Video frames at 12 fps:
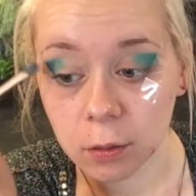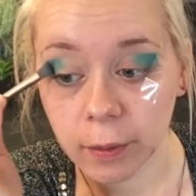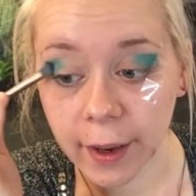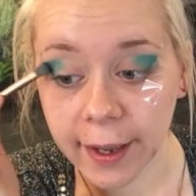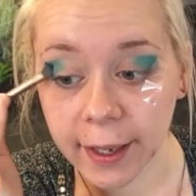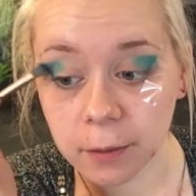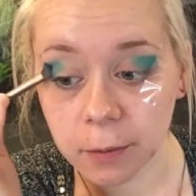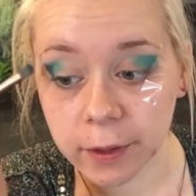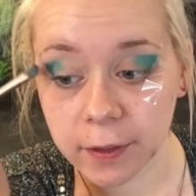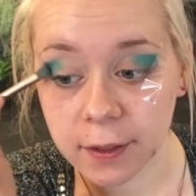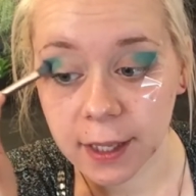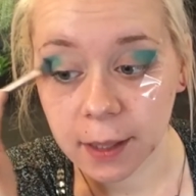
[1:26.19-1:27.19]
right where
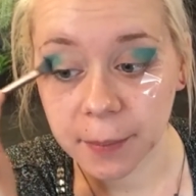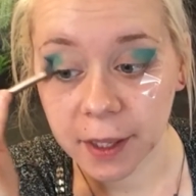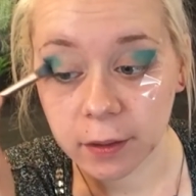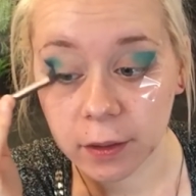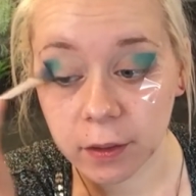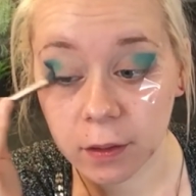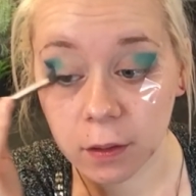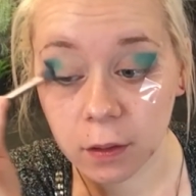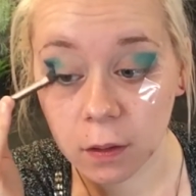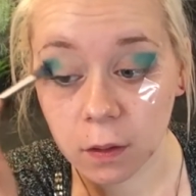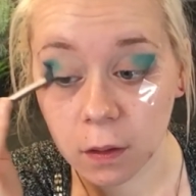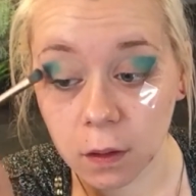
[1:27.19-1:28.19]
the tape ends.
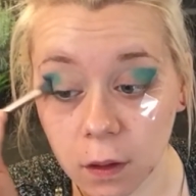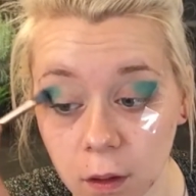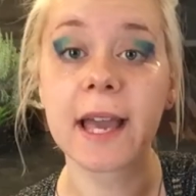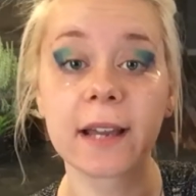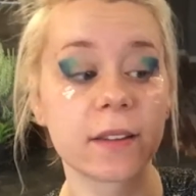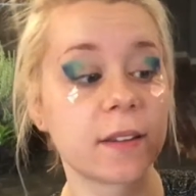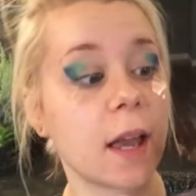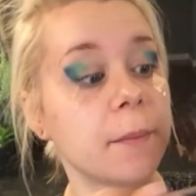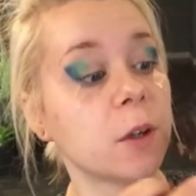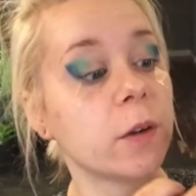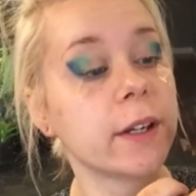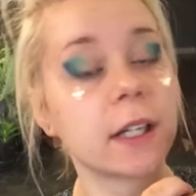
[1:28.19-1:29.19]
Next,
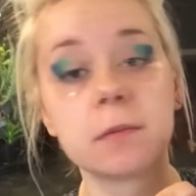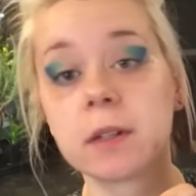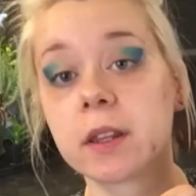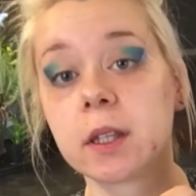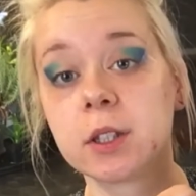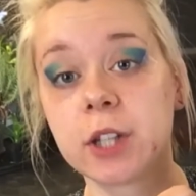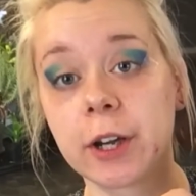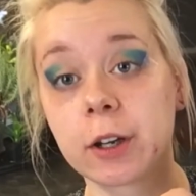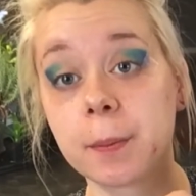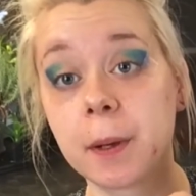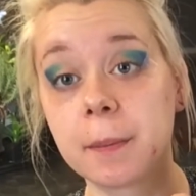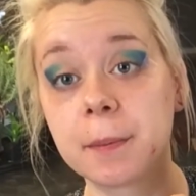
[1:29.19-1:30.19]
I'm going in with the
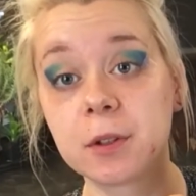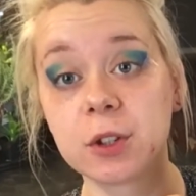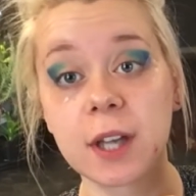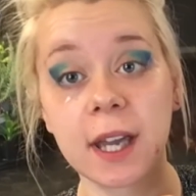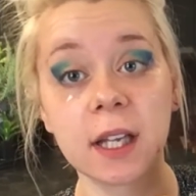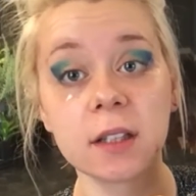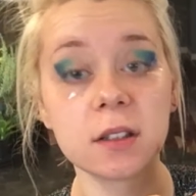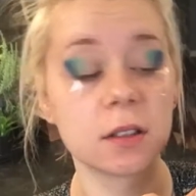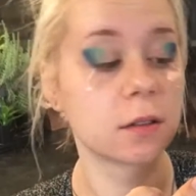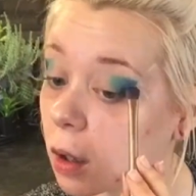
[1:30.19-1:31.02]
dark purple shade.